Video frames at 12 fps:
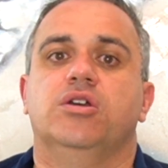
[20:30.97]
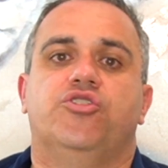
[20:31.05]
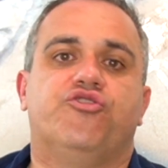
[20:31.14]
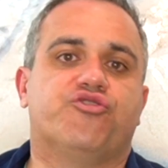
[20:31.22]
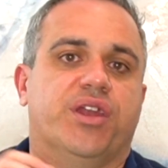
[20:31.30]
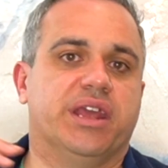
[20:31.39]

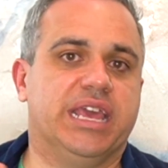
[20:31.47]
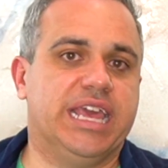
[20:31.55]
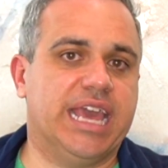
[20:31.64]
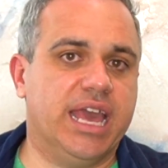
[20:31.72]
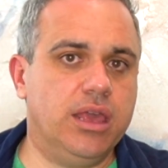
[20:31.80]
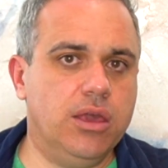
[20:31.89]
to try to
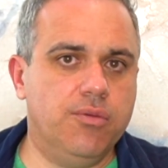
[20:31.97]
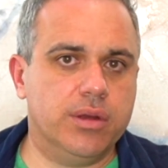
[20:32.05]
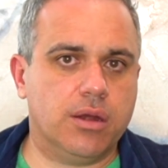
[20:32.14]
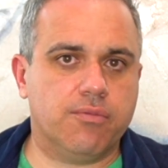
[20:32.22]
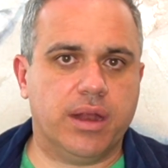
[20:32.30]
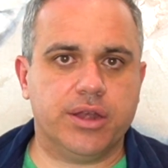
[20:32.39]
get you in
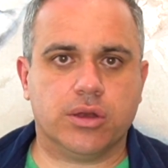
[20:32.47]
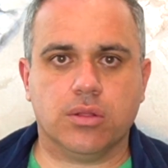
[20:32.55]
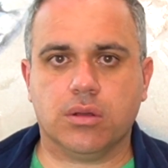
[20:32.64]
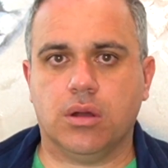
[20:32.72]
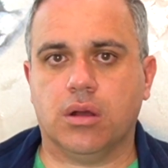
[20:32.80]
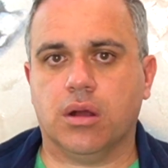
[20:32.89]
a rental
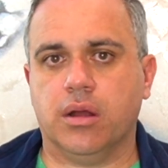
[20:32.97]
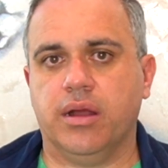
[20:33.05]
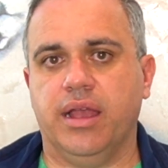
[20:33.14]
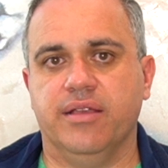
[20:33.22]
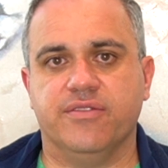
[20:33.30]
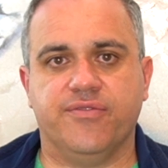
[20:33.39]

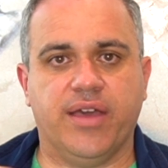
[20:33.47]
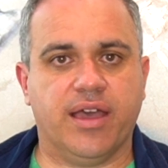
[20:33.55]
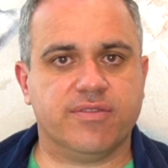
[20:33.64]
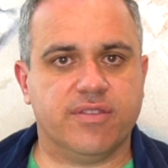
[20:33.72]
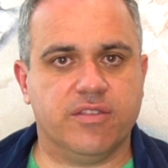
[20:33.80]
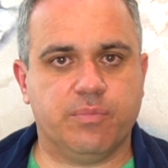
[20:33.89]
car as
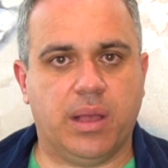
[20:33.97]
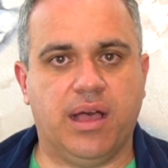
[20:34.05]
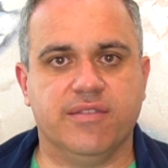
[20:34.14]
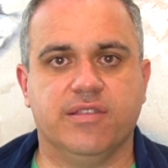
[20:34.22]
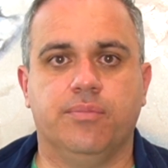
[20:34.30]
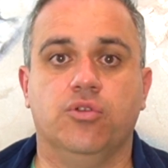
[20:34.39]
fast as
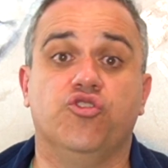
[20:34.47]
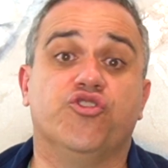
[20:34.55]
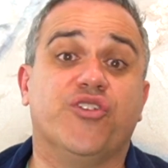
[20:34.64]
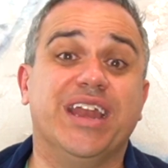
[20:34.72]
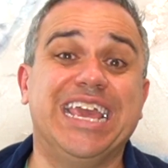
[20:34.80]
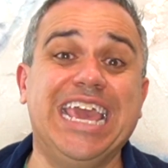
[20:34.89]
possible, to
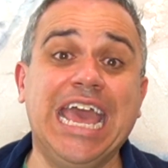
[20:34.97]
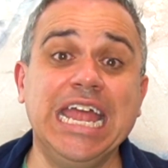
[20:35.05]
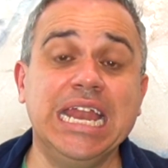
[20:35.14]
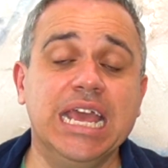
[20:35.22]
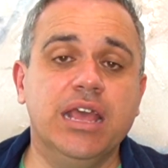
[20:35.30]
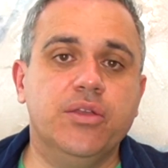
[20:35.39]
try to get